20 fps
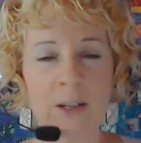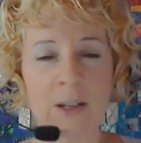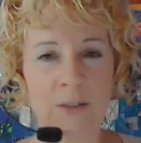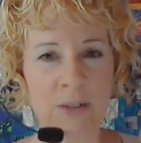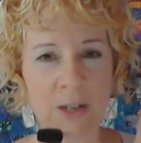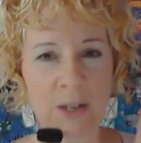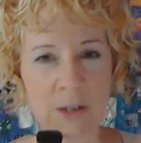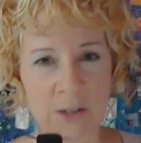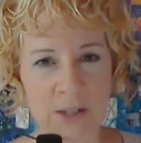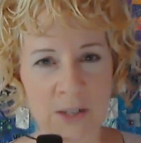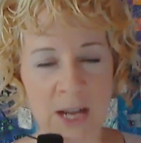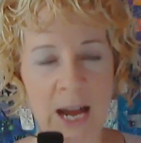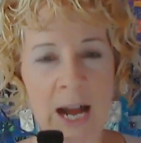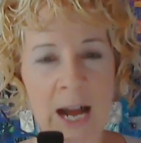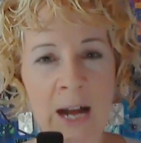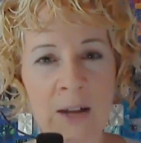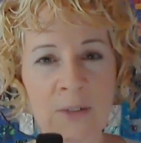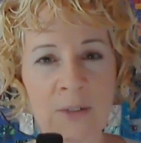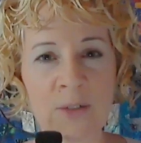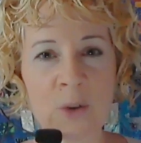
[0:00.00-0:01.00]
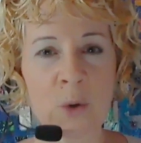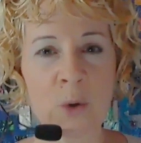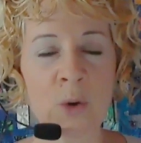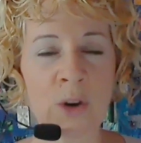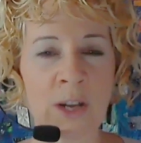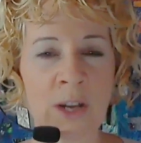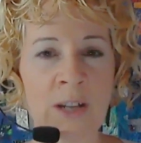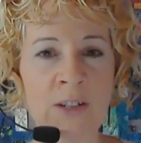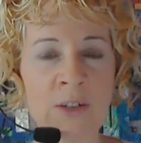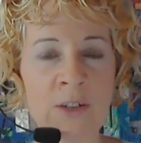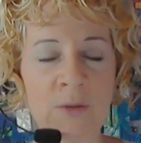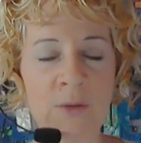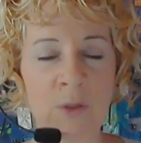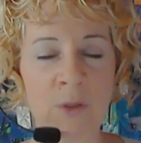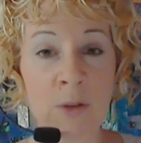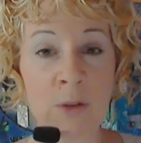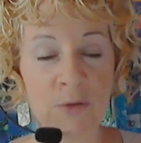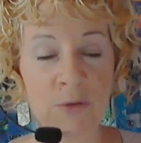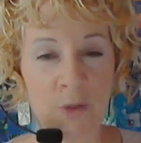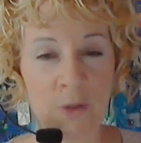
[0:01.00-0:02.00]
They're task-oriented,
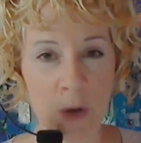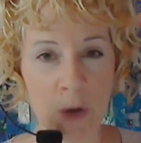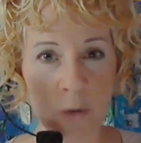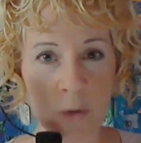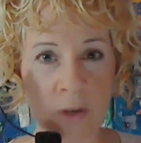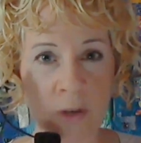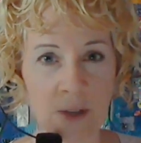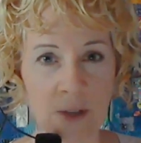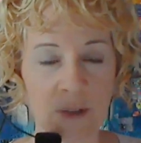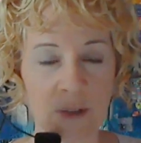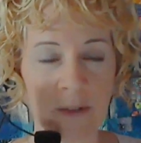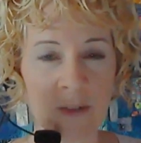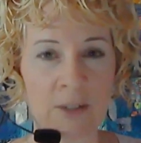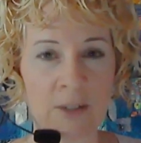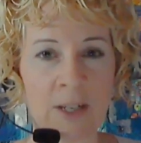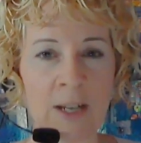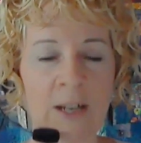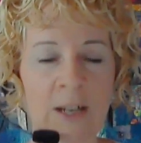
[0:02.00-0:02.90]
very focused,